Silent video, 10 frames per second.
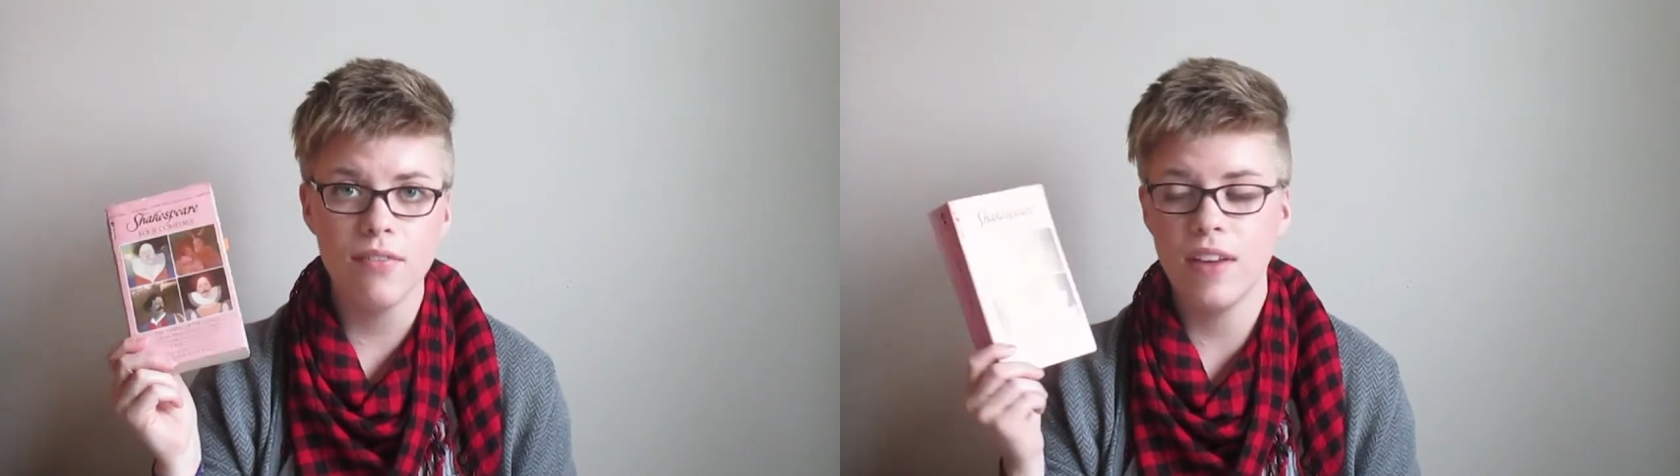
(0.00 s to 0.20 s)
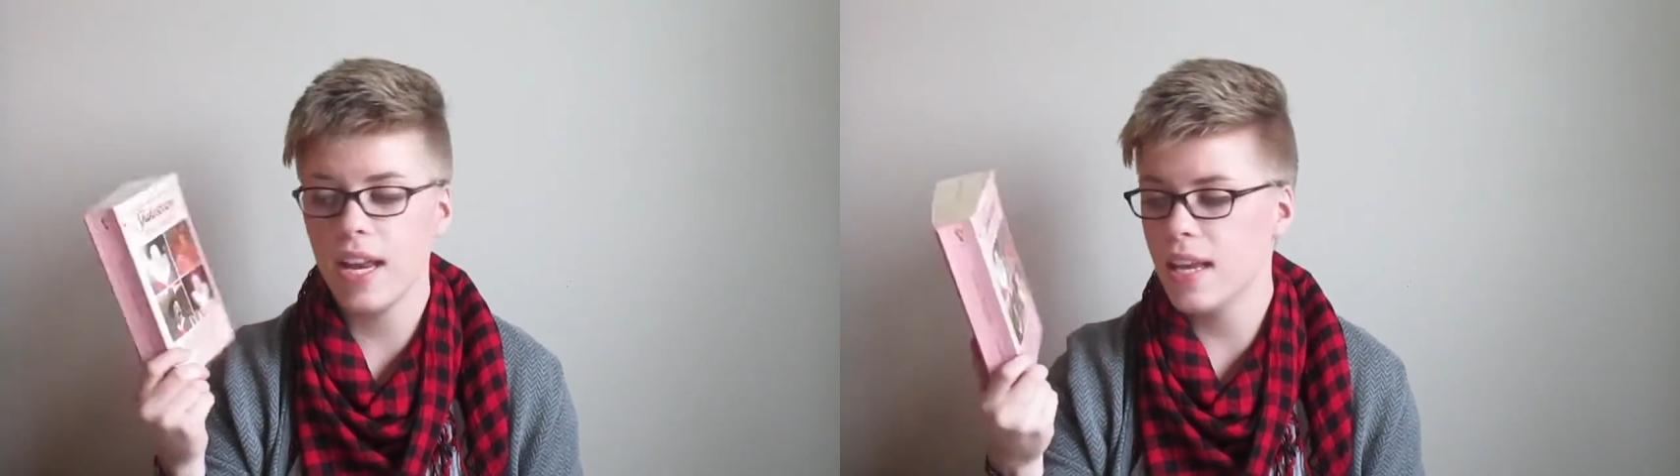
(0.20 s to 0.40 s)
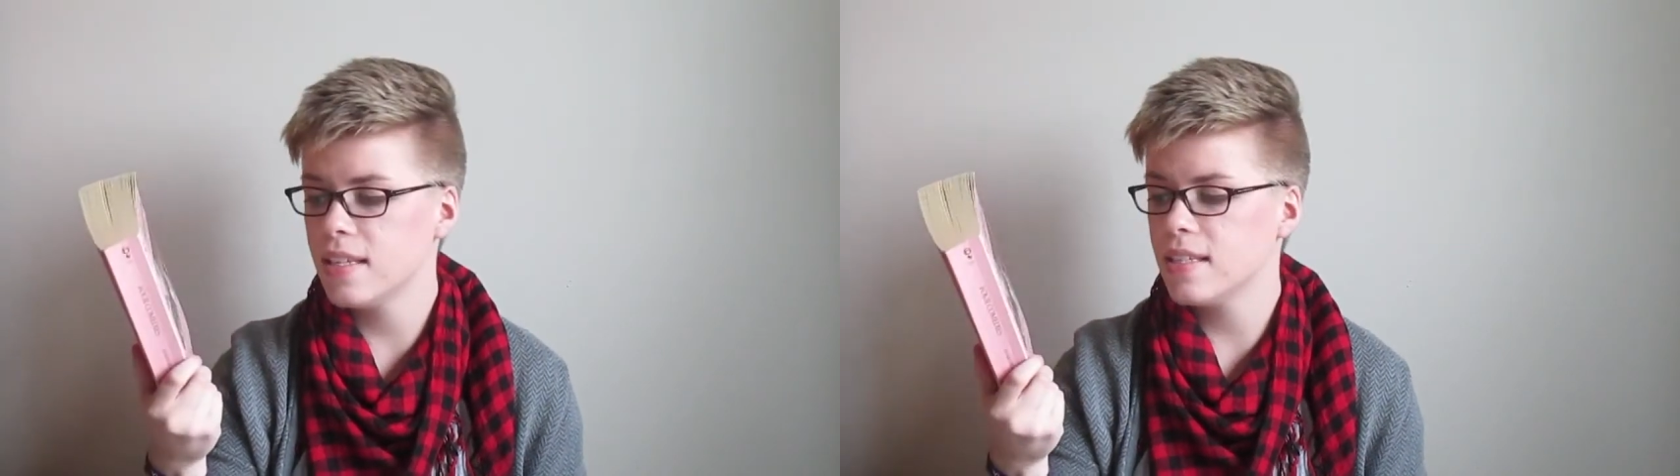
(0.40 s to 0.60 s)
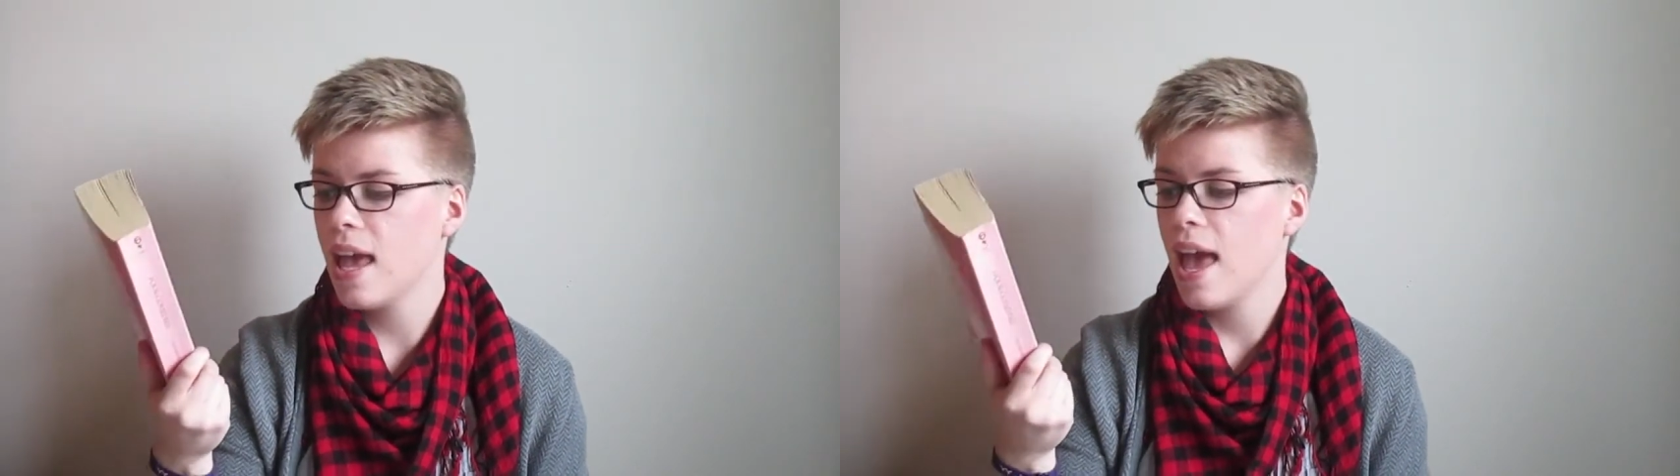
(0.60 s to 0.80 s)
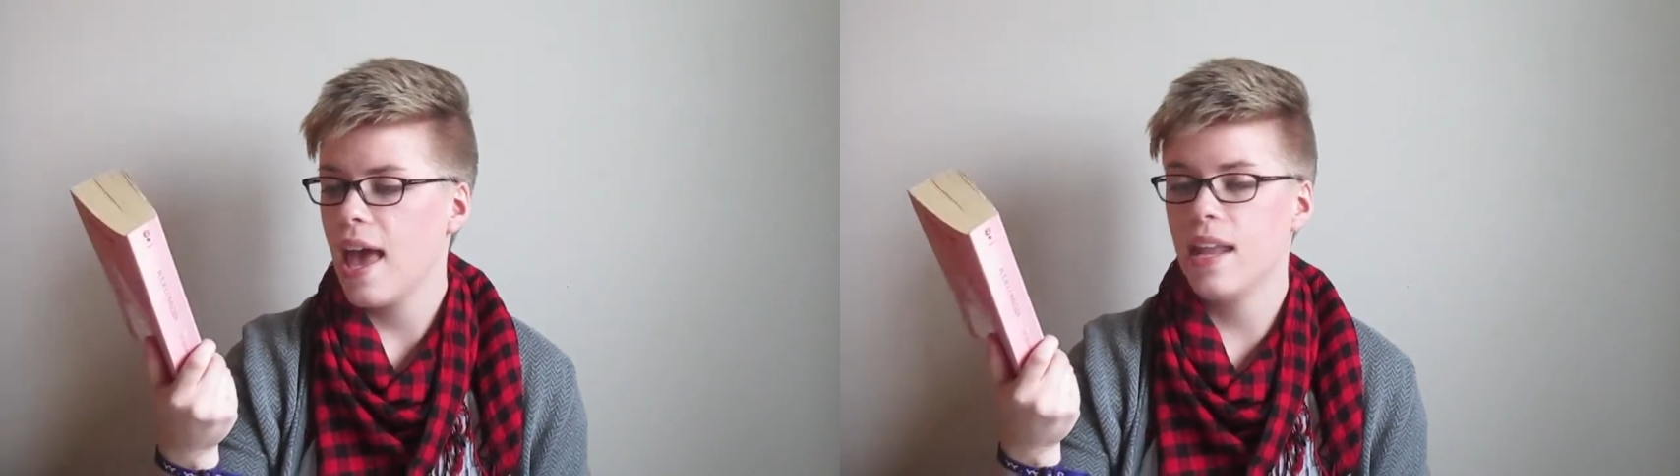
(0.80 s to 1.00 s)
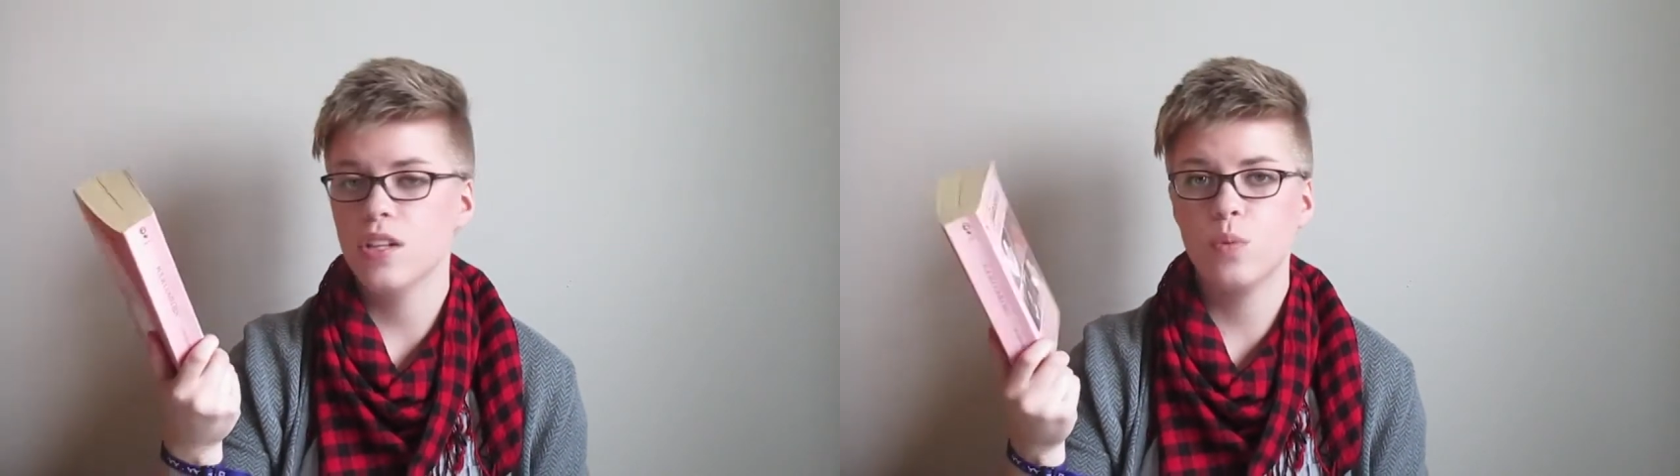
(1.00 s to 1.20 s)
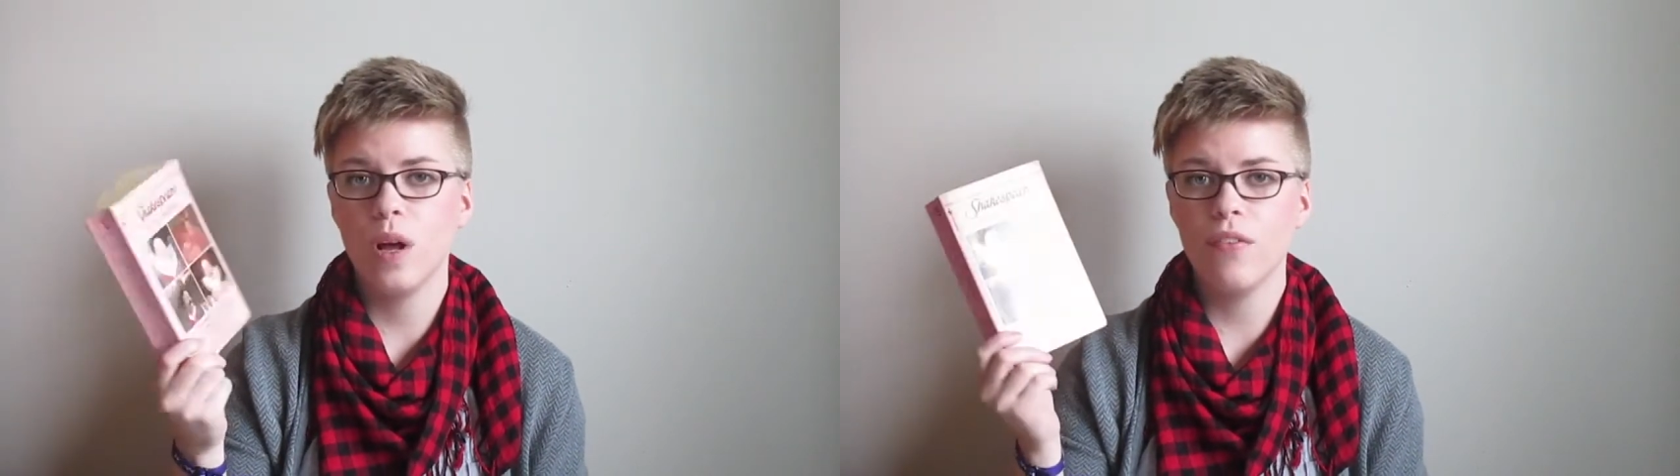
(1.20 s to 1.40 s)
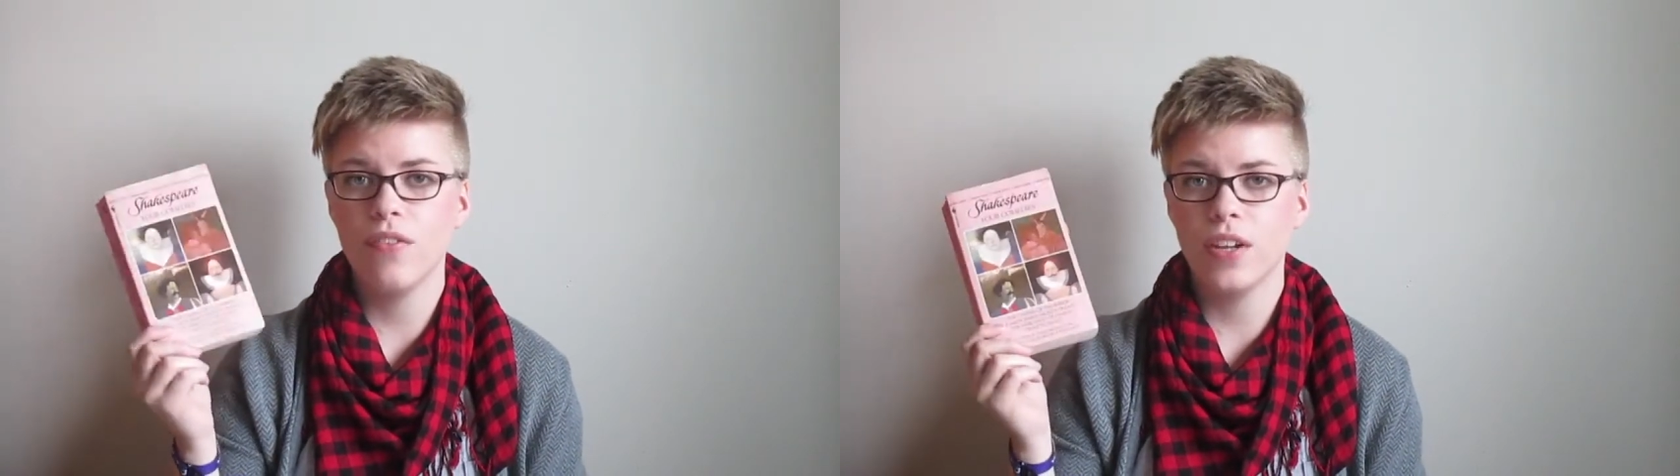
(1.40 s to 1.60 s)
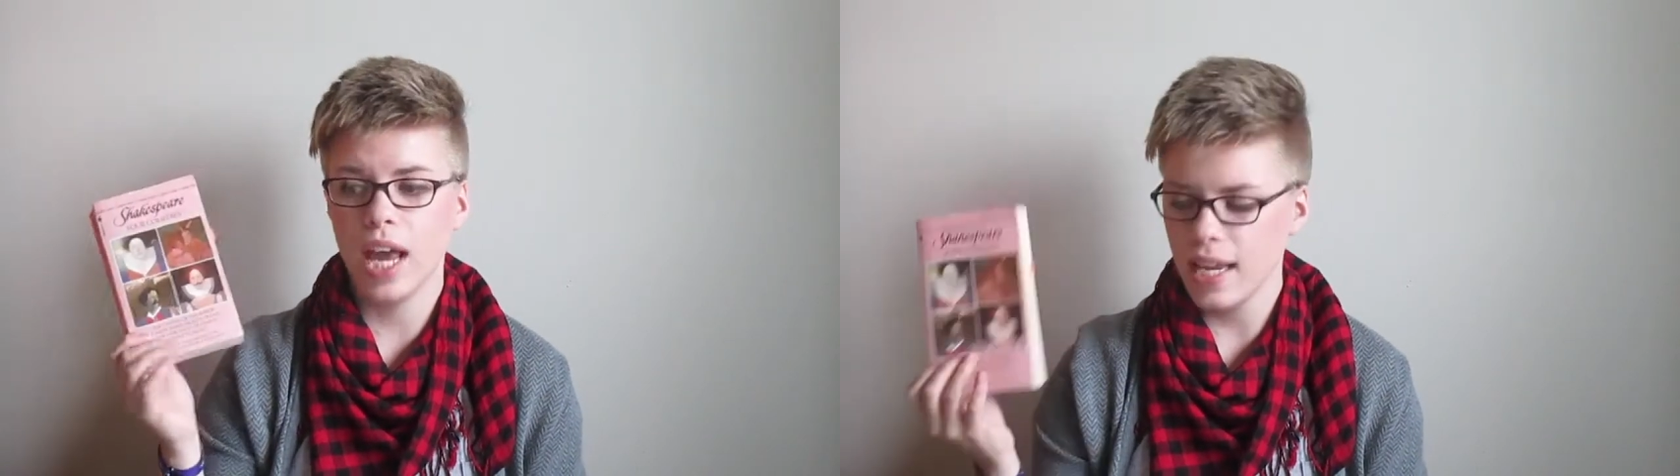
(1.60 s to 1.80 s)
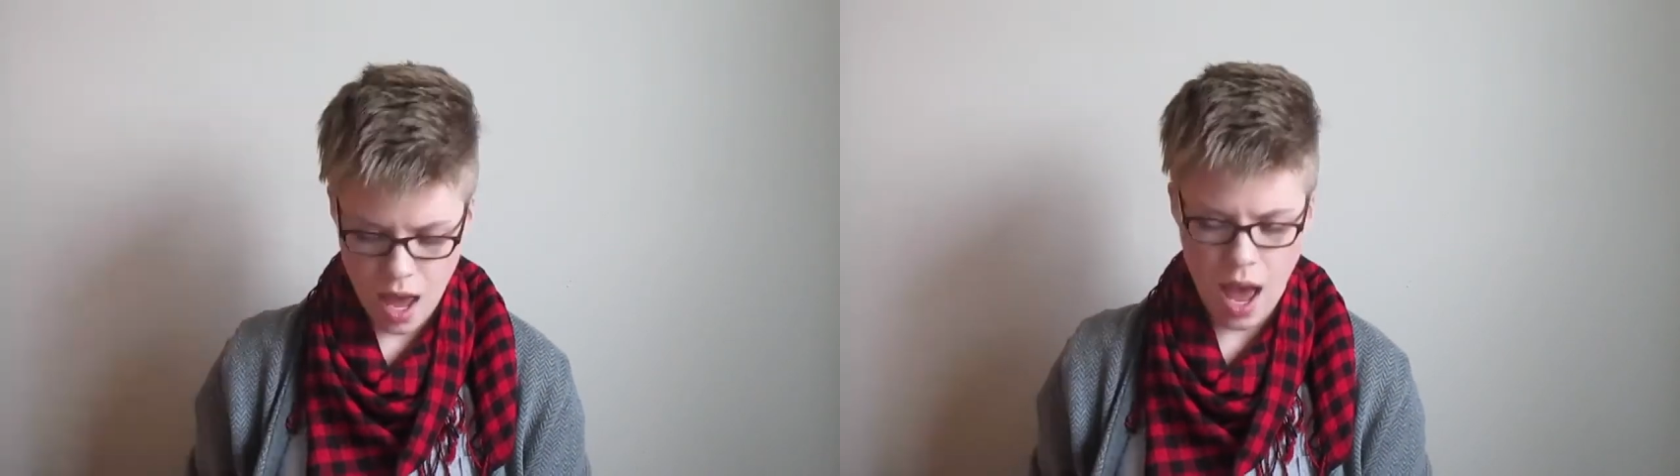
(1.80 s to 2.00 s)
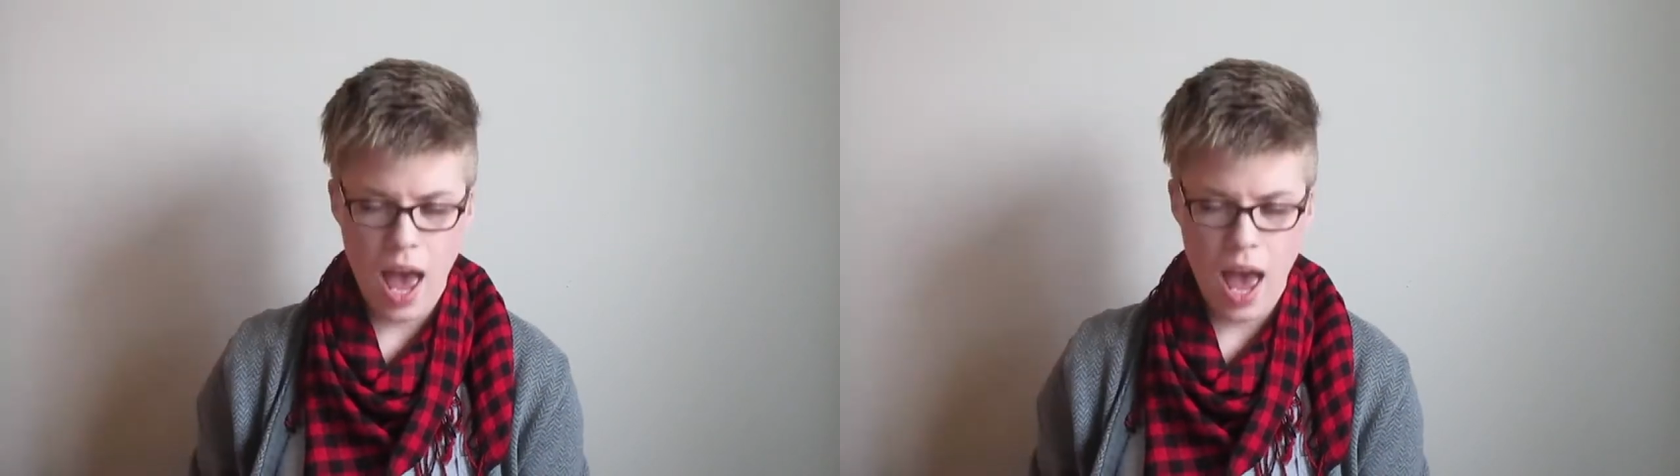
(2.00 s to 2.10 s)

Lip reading: Venice, and Twelfth Night.